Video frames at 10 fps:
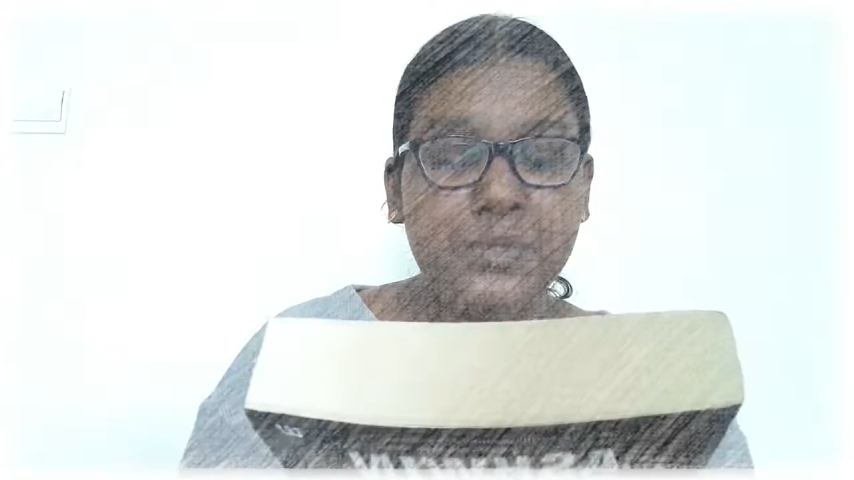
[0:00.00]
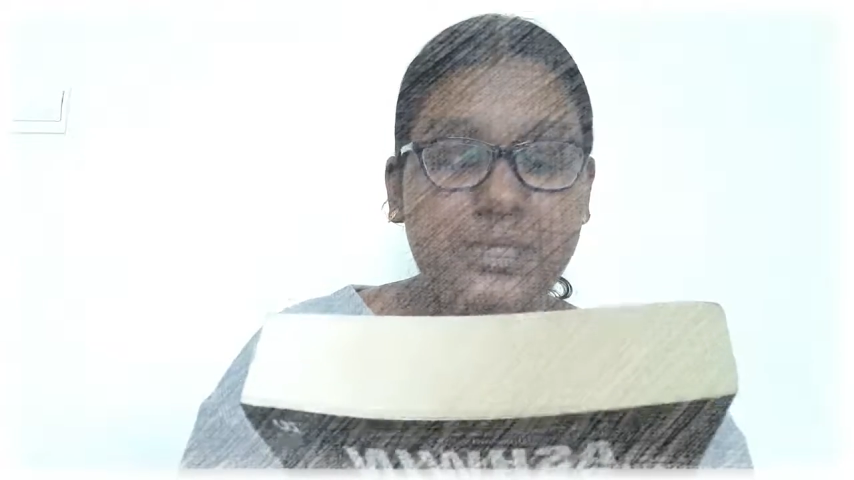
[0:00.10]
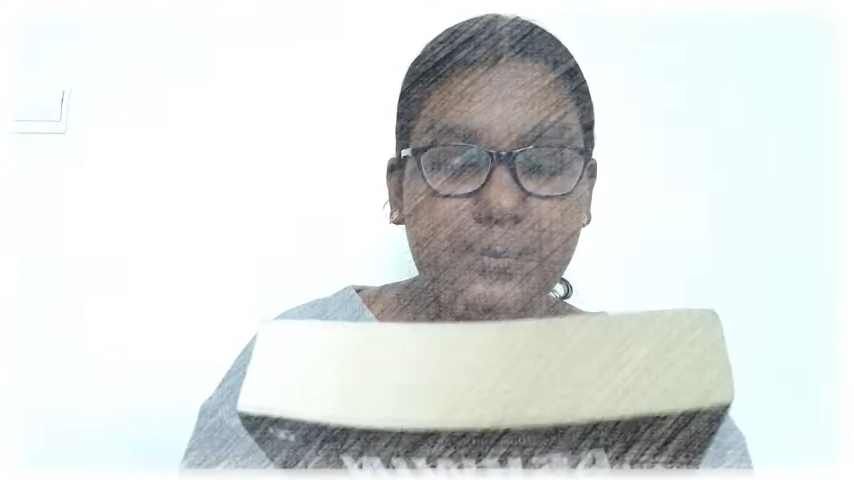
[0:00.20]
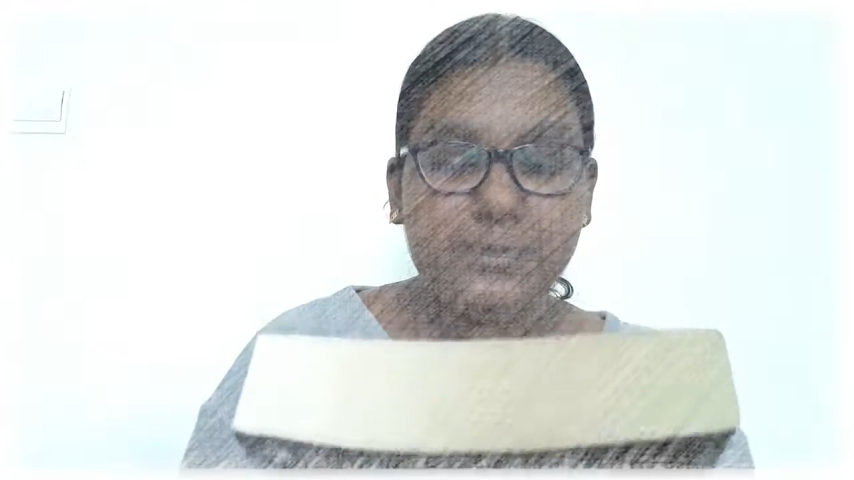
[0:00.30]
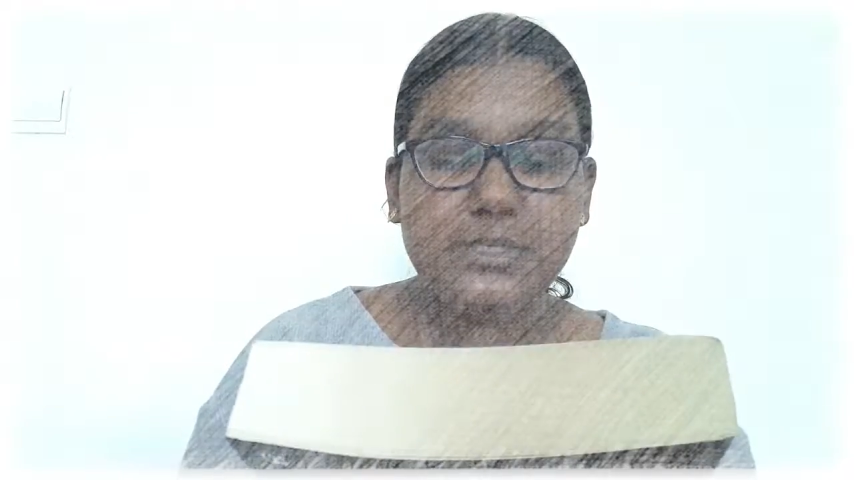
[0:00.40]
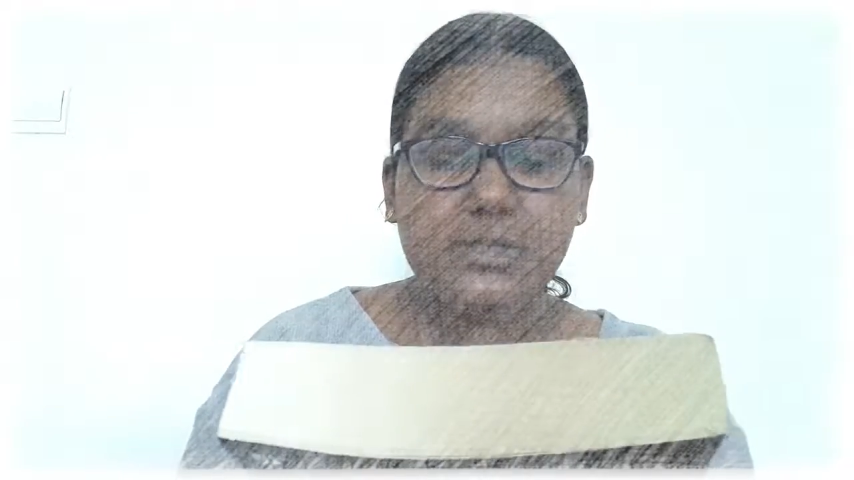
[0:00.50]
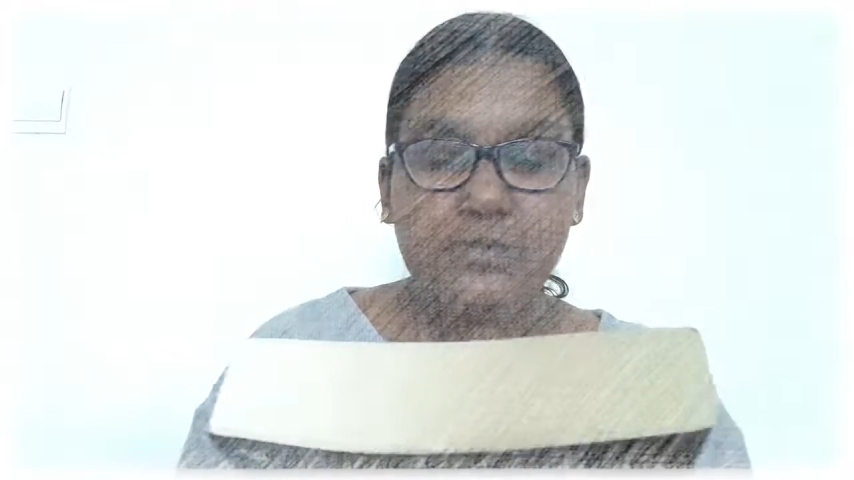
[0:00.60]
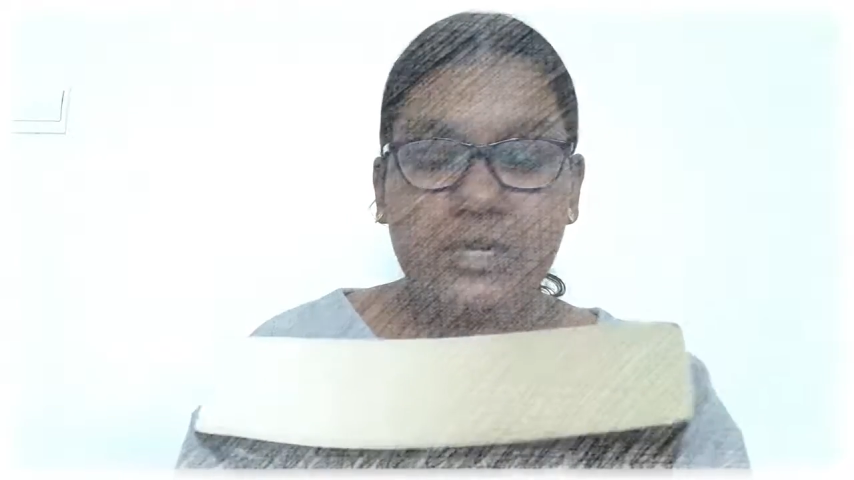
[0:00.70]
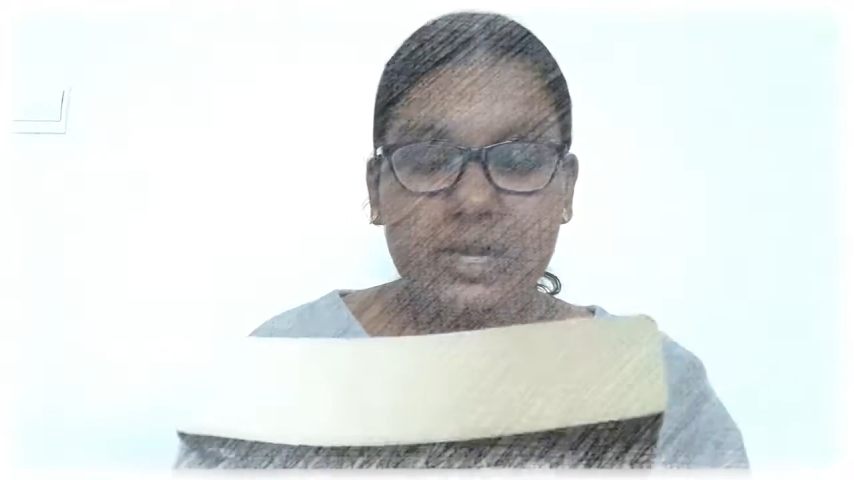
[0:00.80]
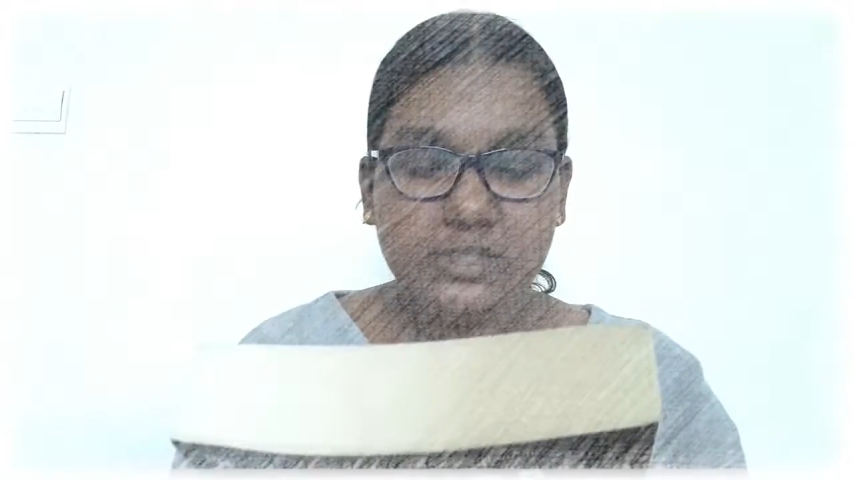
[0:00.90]
keepers of
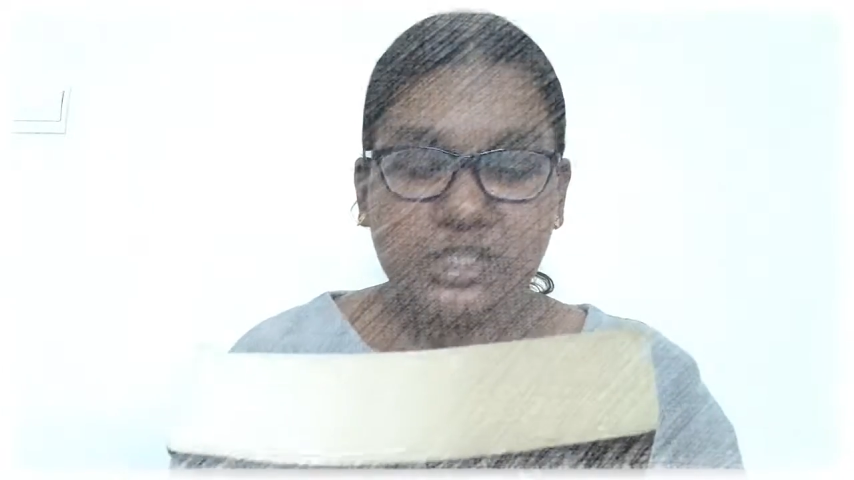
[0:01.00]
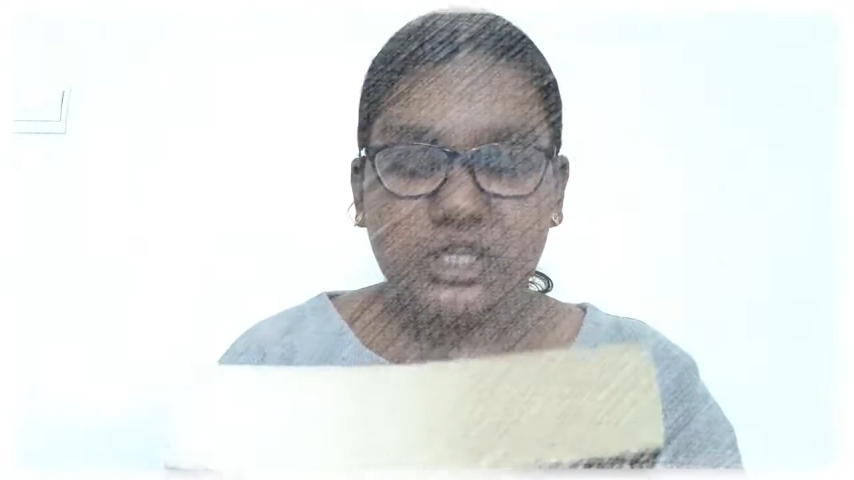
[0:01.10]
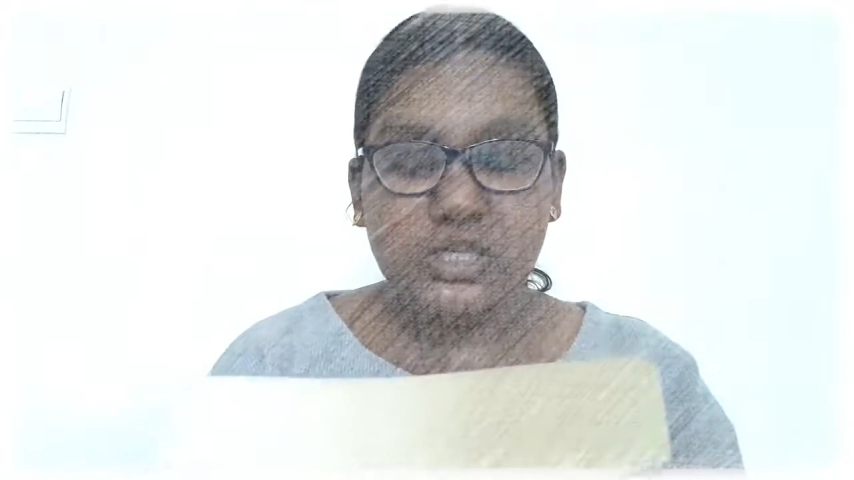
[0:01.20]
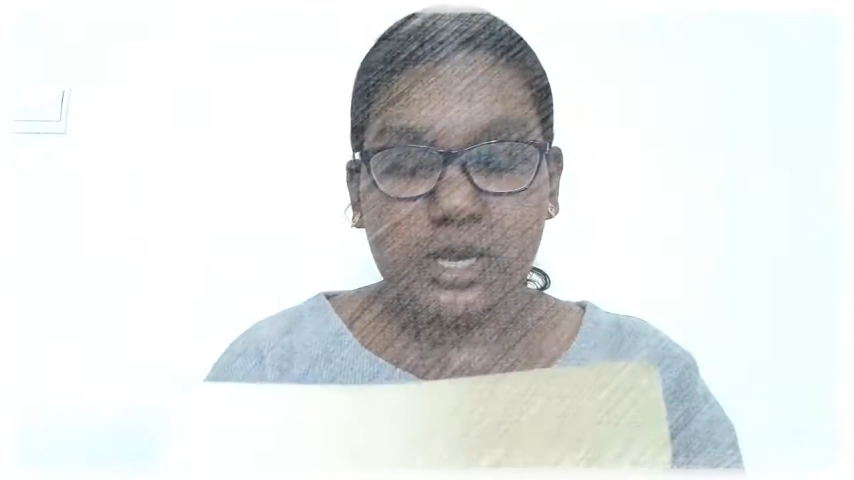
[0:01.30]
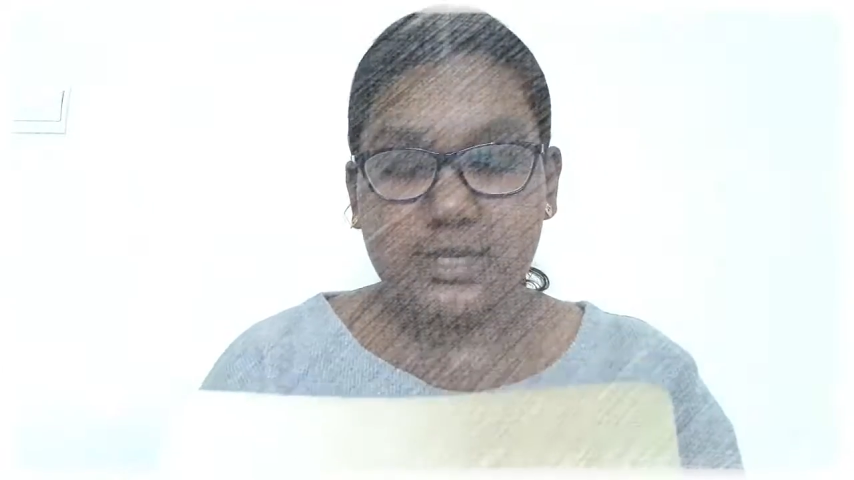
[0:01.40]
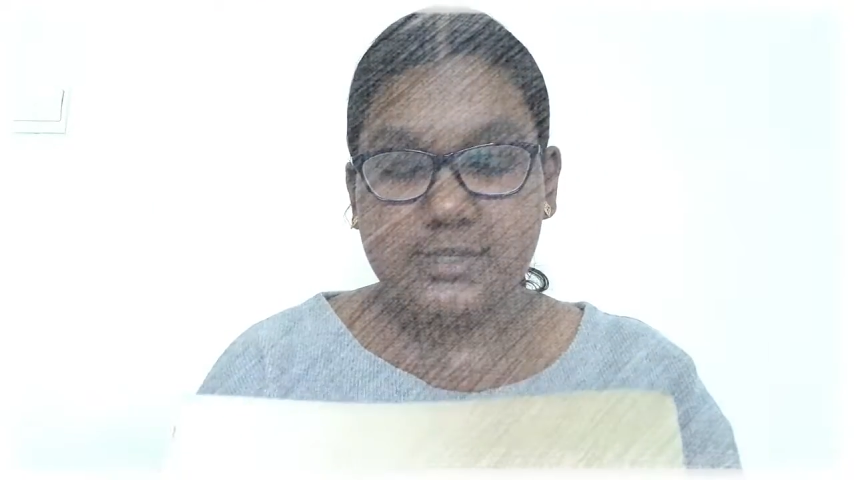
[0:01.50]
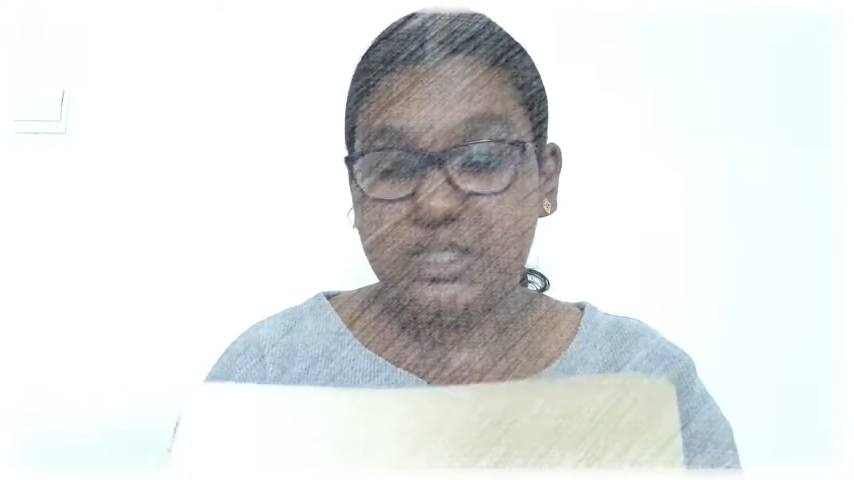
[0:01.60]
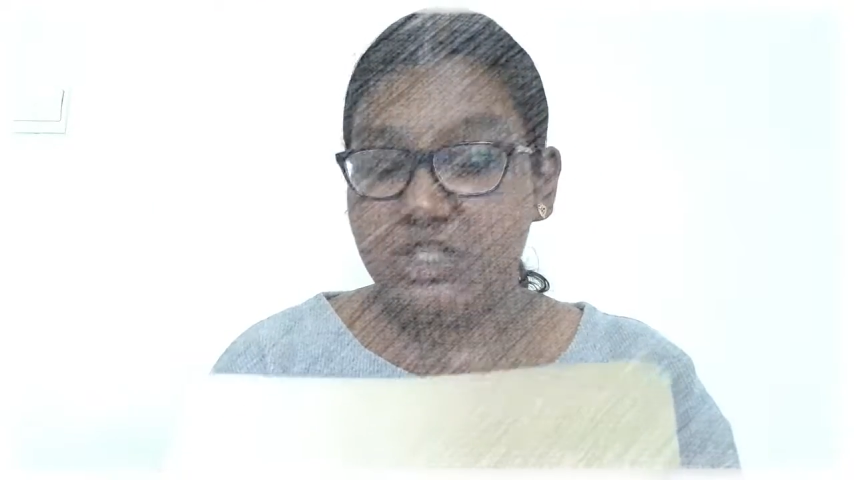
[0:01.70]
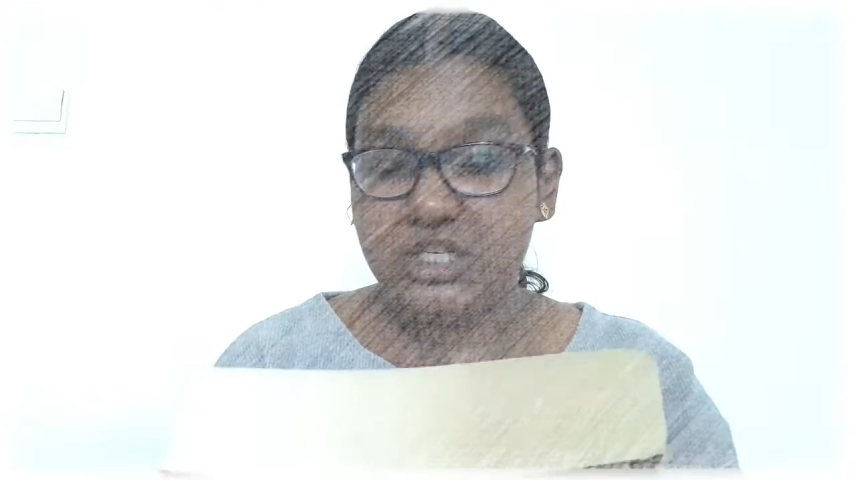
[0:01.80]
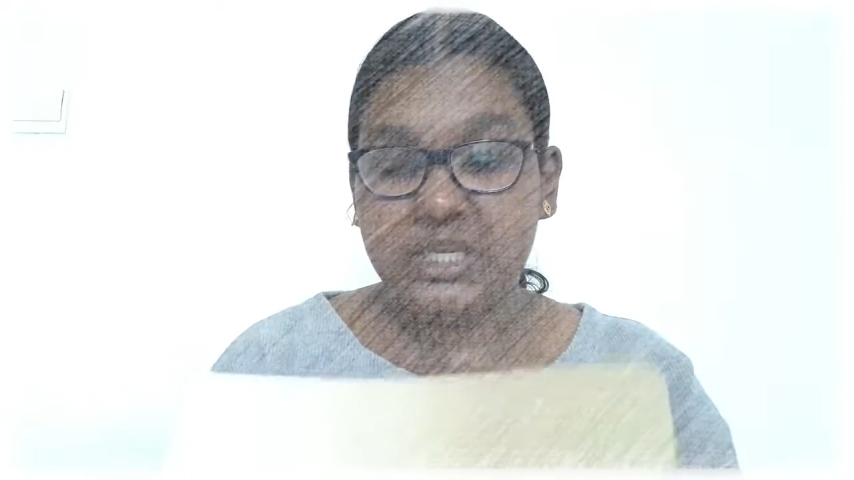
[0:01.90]
the Kalachakra is
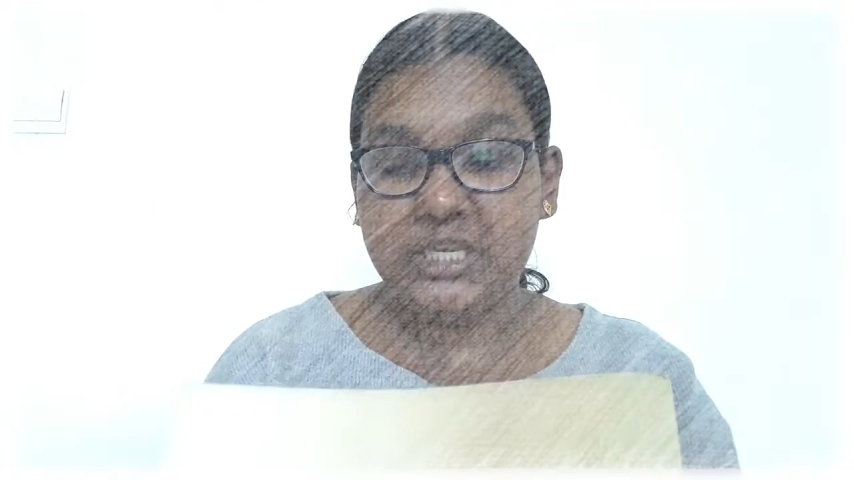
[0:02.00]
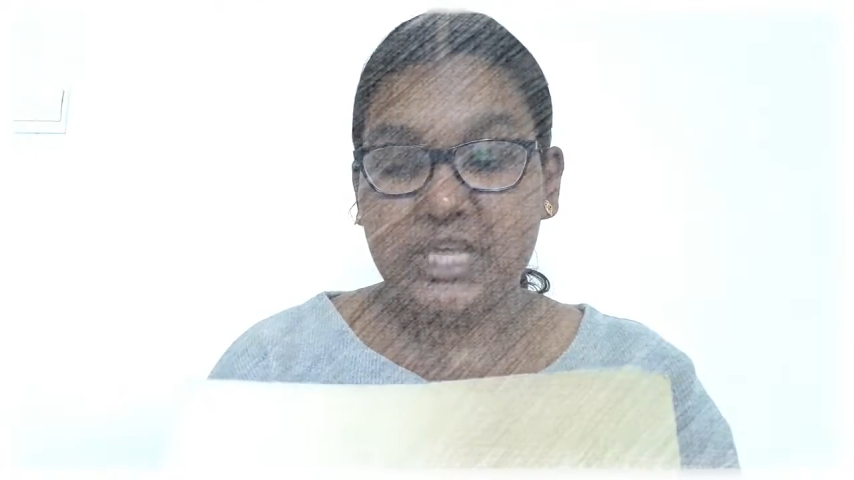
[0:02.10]
a journey